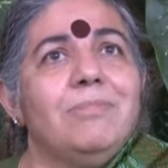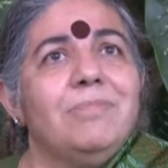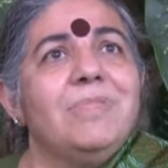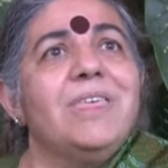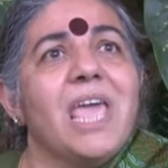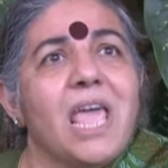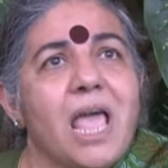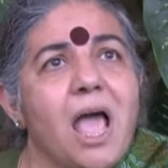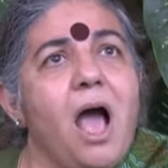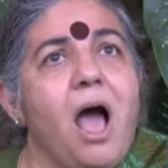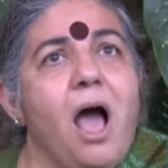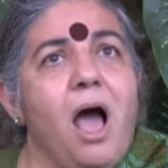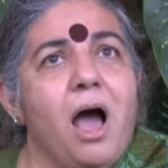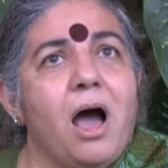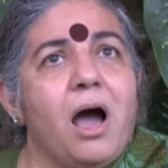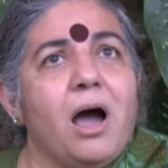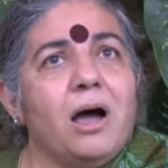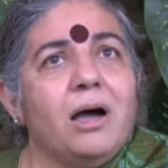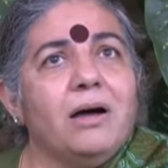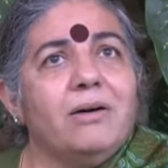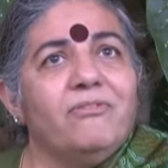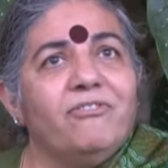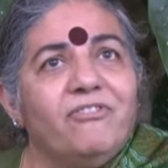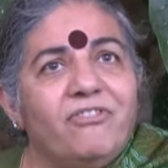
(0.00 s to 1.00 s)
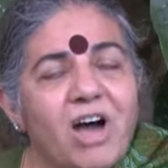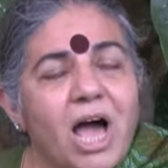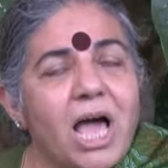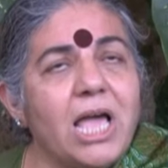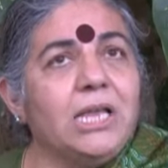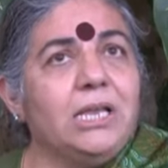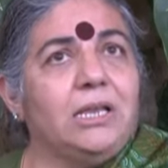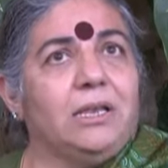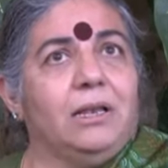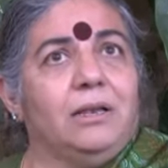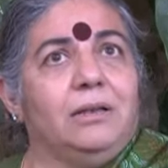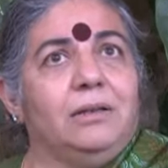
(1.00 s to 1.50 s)
They are
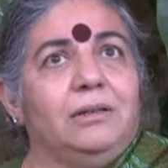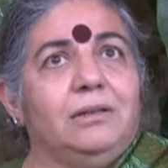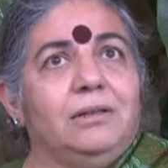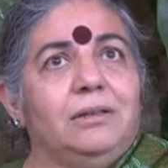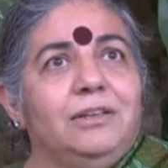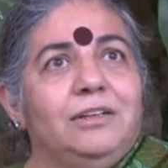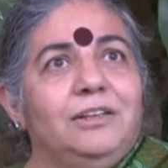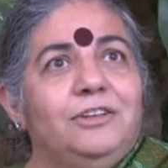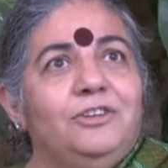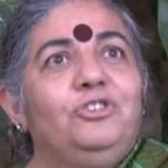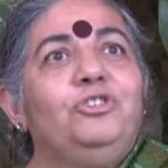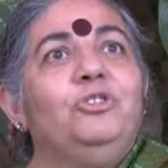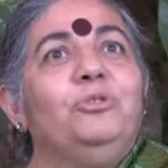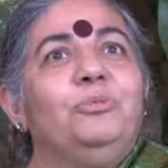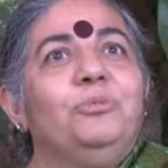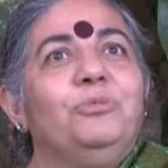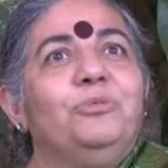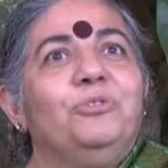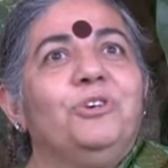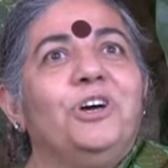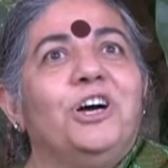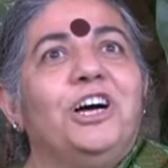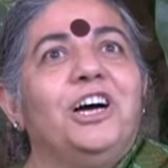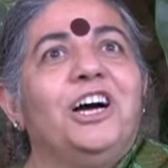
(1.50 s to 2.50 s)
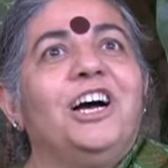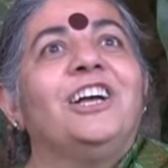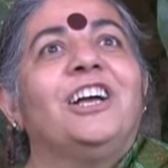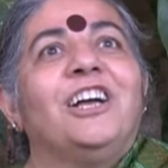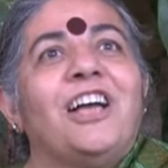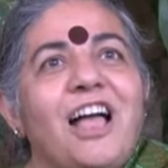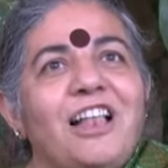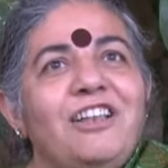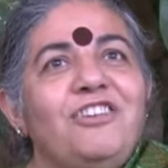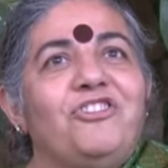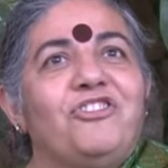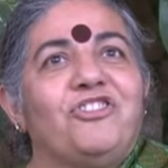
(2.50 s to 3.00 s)
vital to a
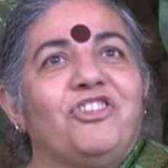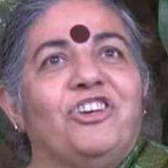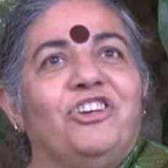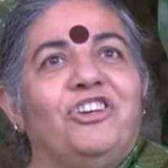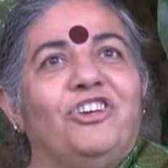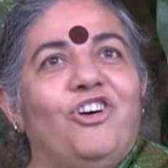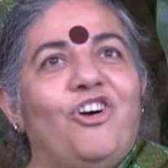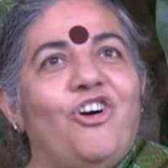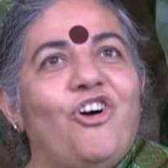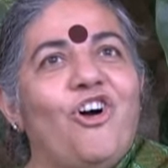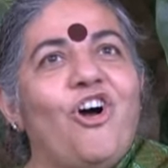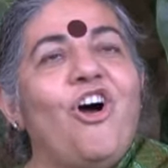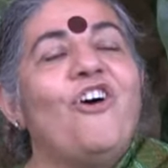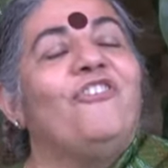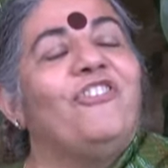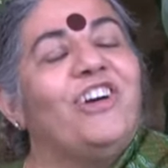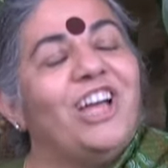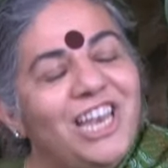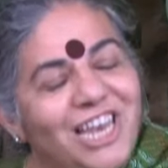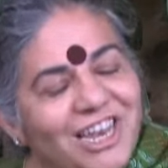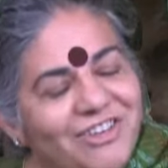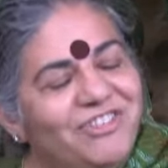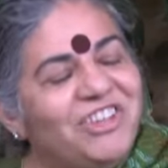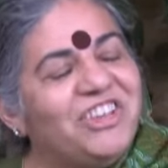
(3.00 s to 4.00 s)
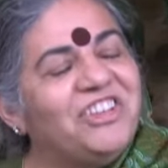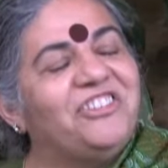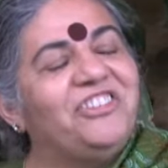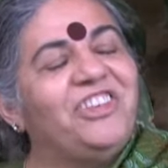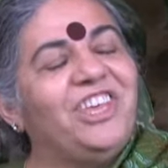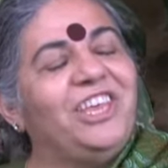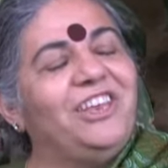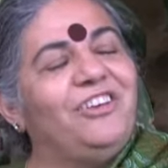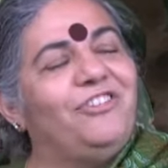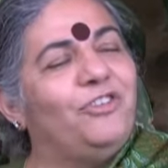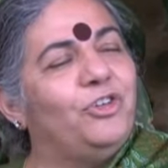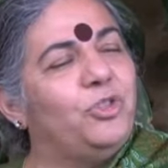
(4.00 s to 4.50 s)
culture of a living
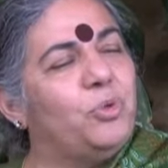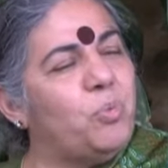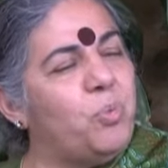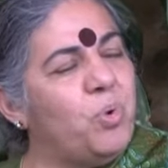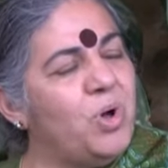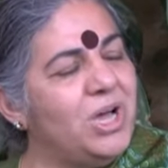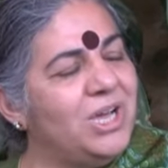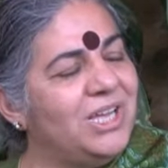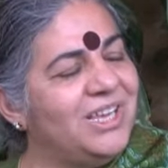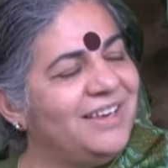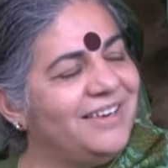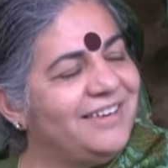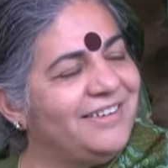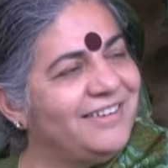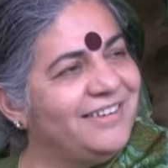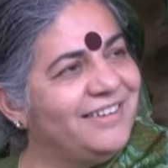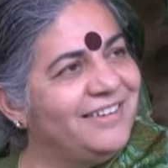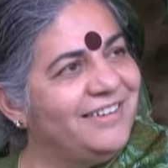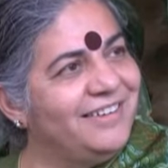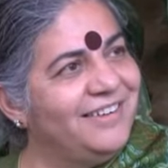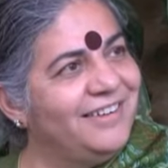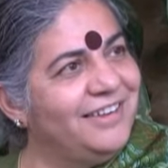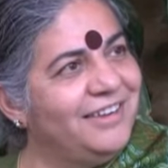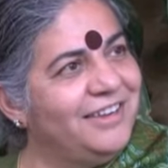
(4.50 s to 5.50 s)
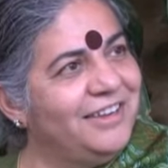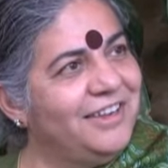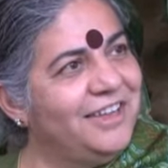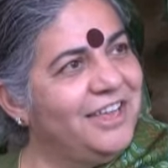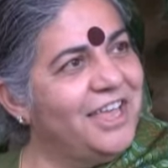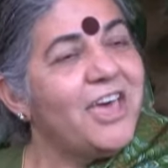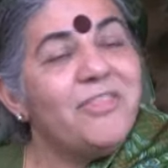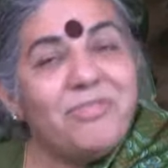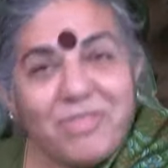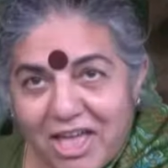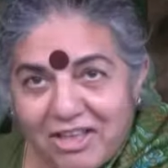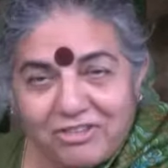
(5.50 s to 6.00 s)
seed for the world.
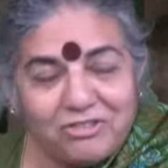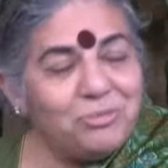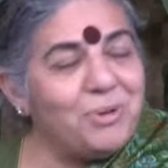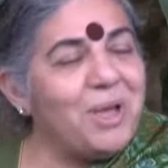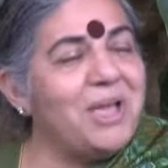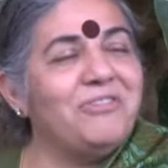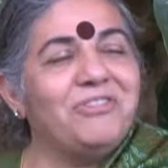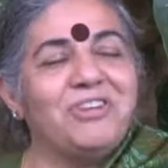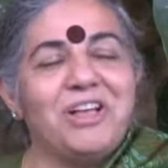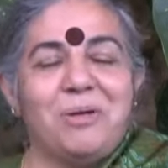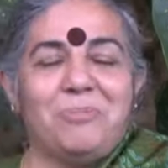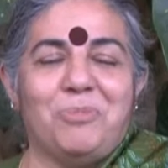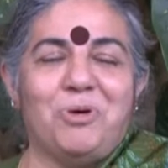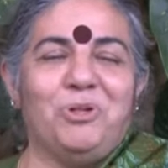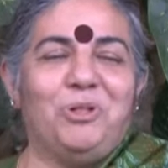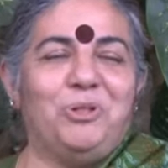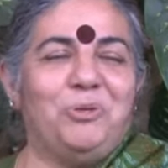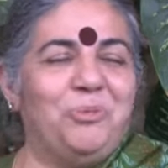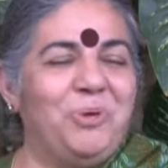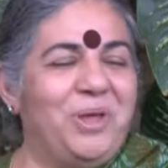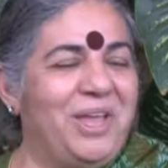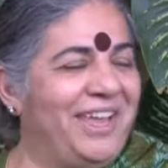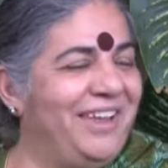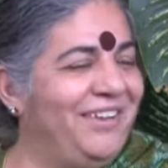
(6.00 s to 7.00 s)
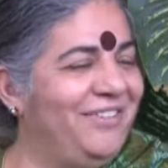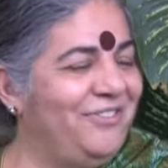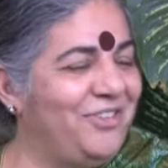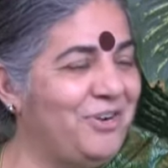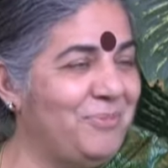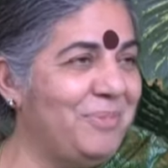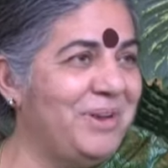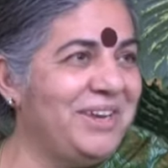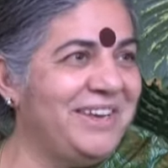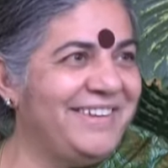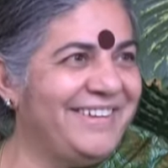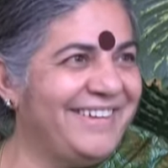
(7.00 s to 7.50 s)
And that's why I've come all the way
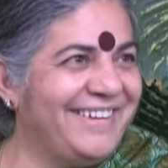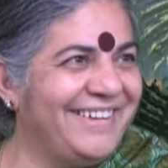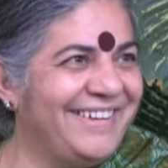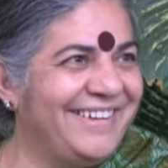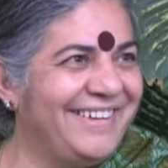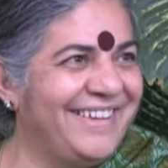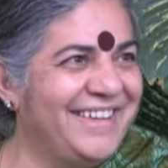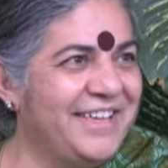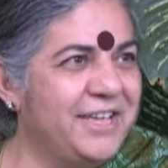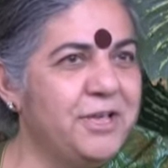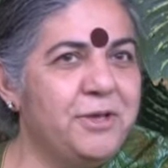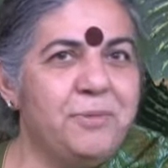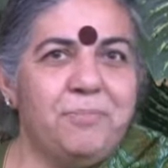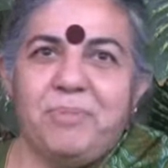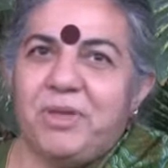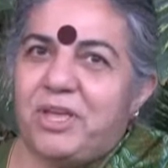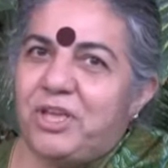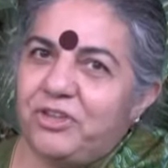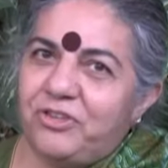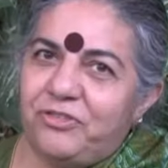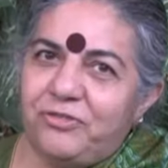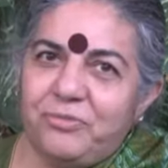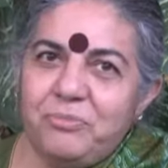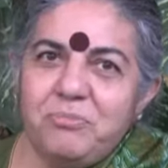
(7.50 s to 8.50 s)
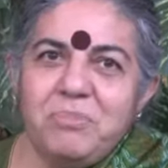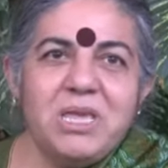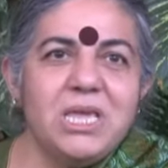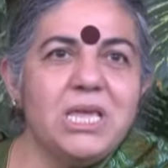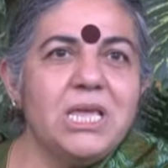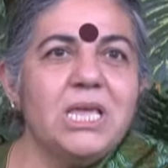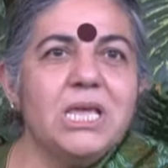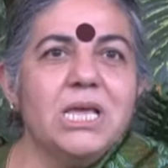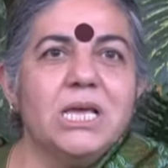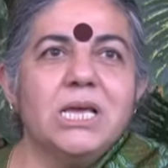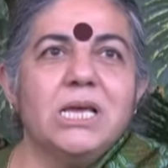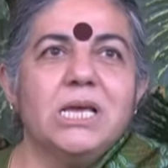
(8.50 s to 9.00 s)
from India. Because for
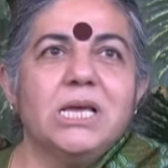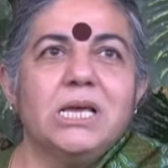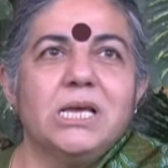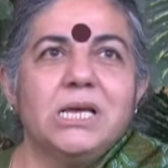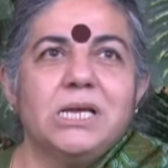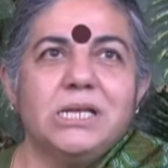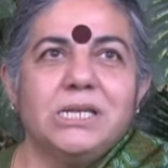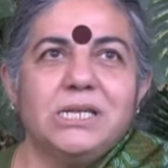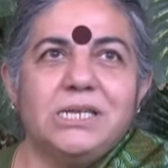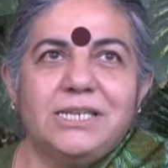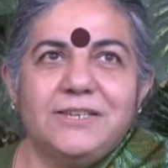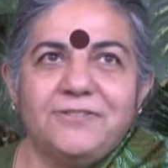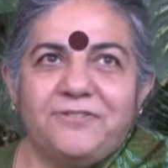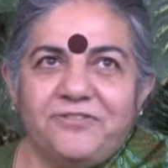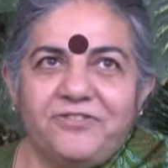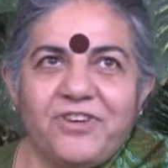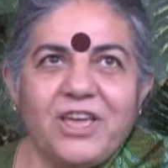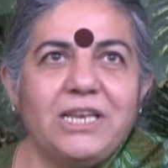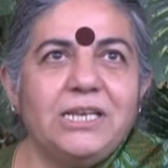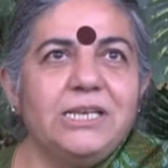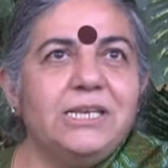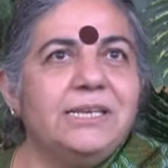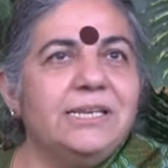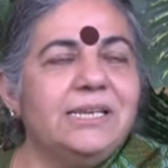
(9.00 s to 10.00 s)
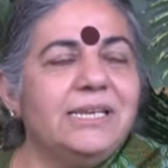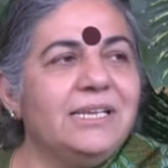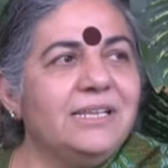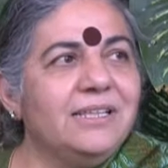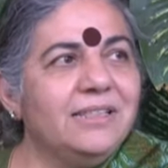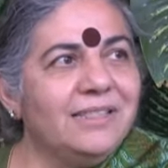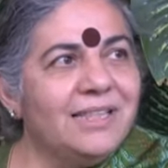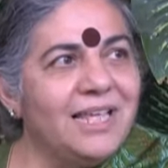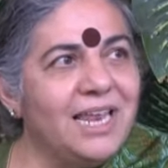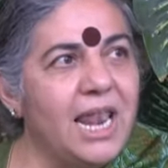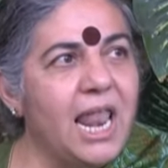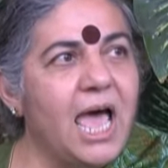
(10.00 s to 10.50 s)
me,
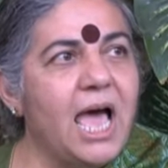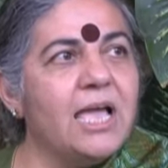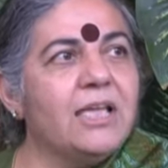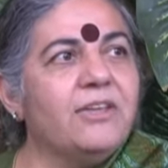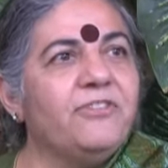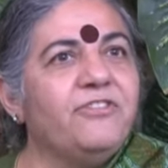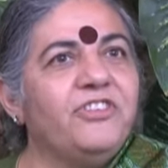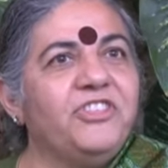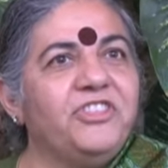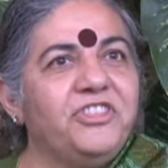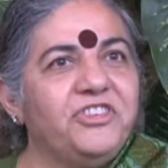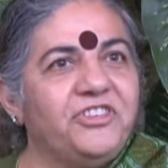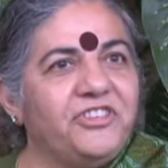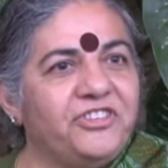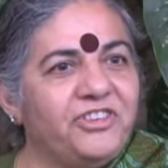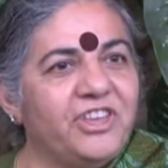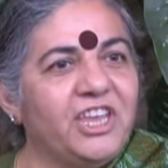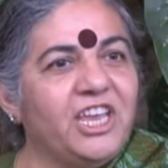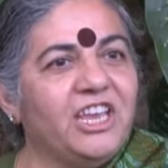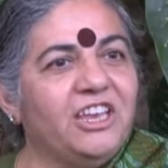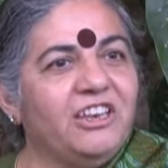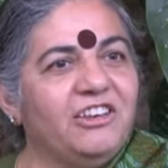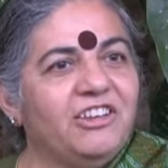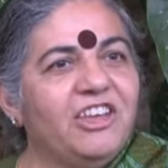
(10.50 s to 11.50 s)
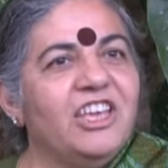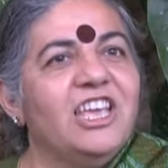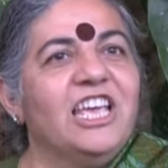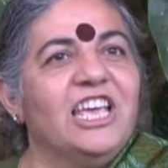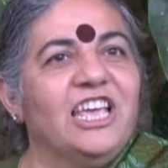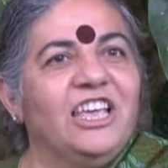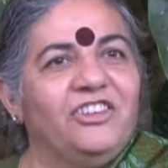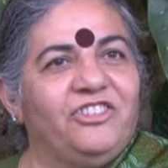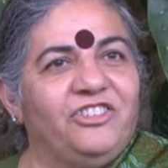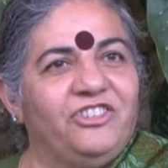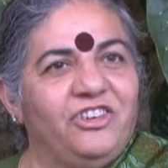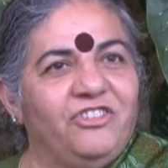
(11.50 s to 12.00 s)
defending the life in the seed
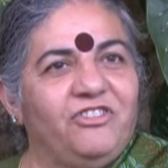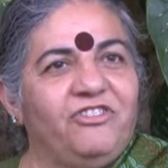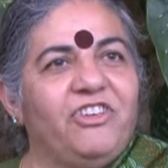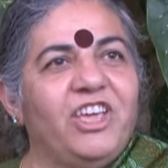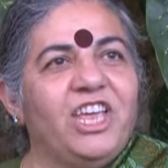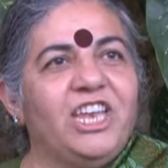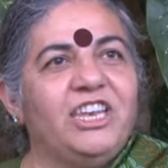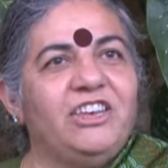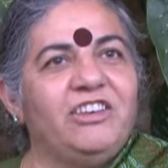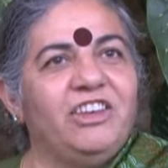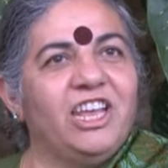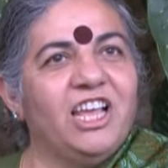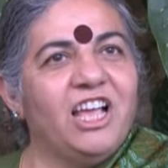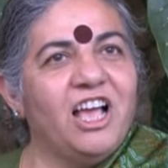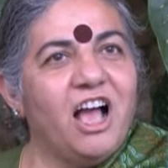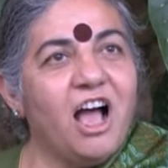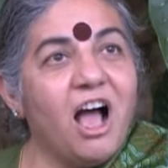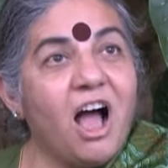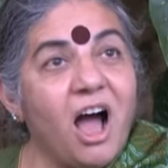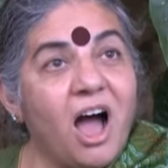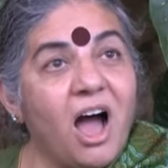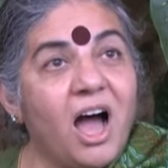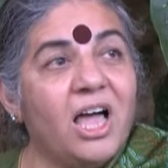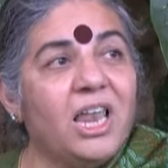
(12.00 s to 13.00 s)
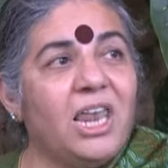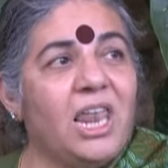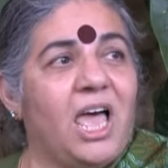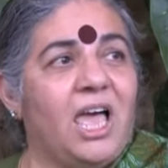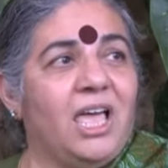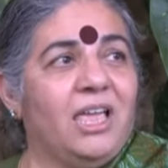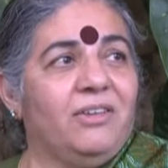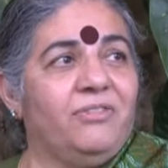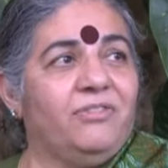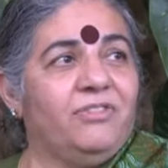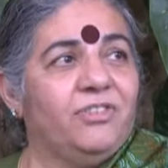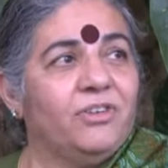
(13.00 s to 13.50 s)
is defending our
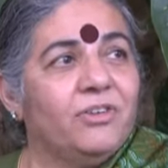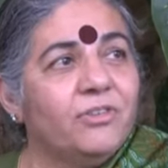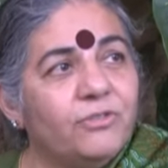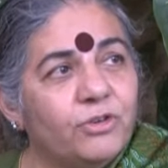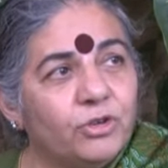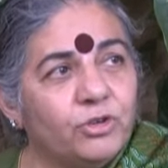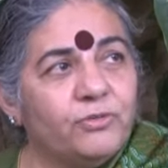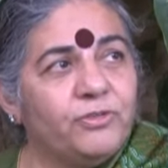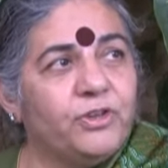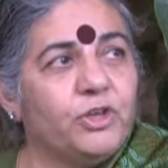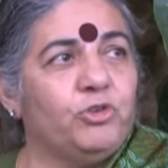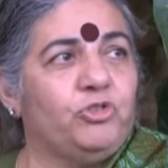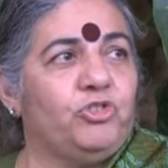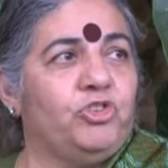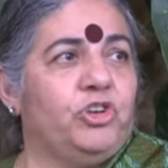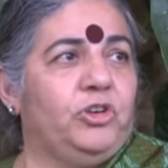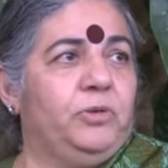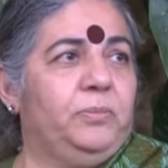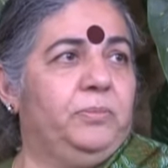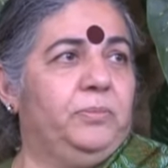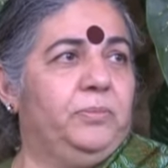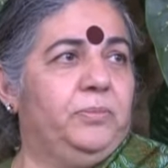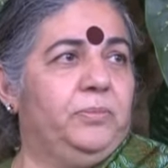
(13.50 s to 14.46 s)
life for the future.